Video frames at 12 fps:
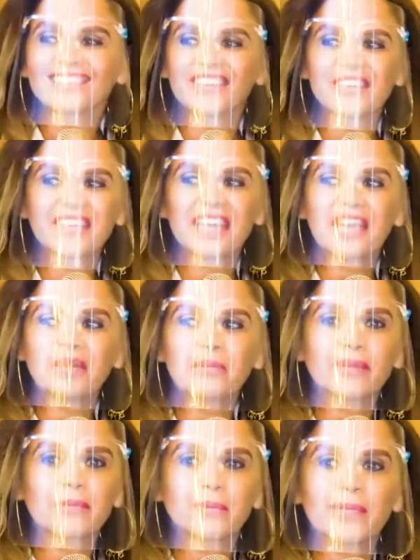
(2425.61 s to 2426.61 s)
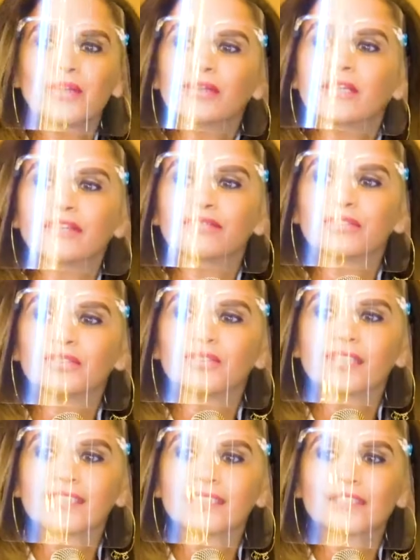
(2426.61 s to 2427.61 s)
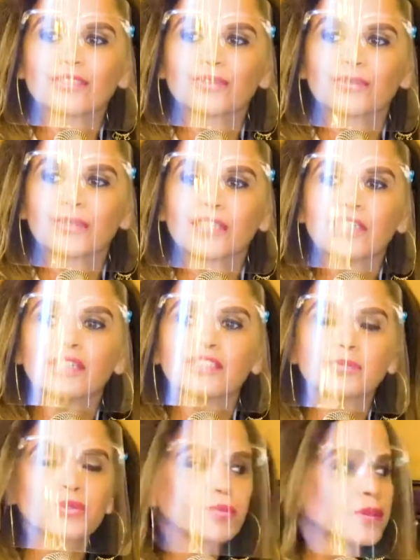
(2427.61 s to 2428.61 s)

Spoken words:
Okay, we're looking for you guys, so encourage more